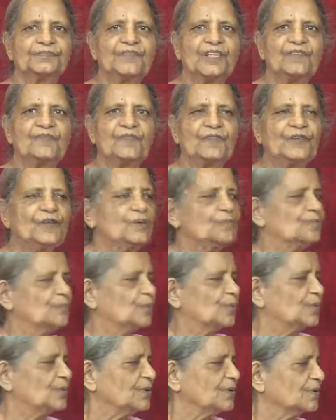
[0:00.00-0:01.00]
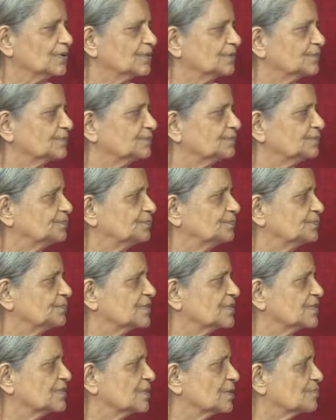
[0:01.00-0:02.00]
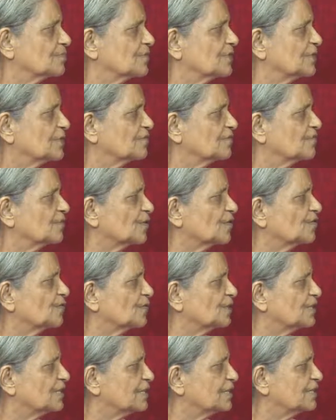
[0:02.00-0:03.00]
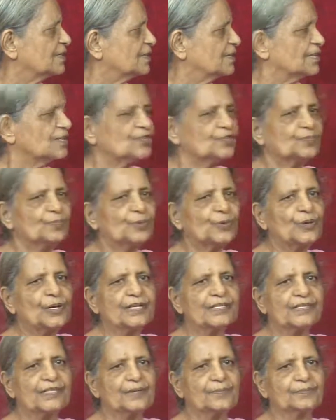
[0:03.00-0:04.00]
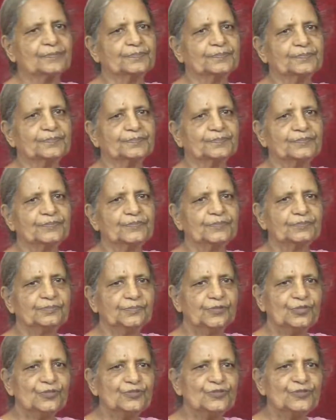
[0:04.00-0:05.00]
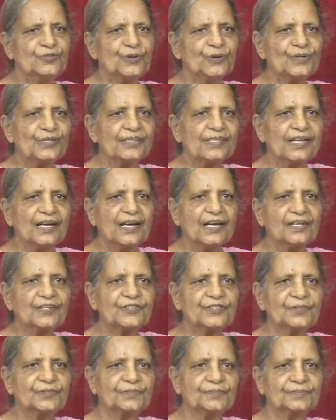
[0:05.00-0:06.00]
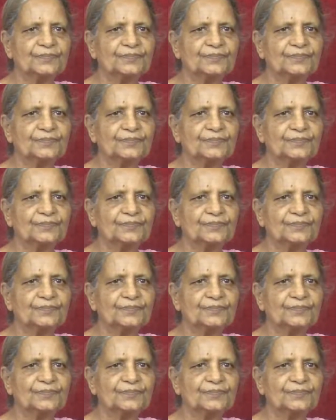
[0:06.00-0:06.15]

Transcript: They feel pulled. Something from within is pulling them to join the ashram.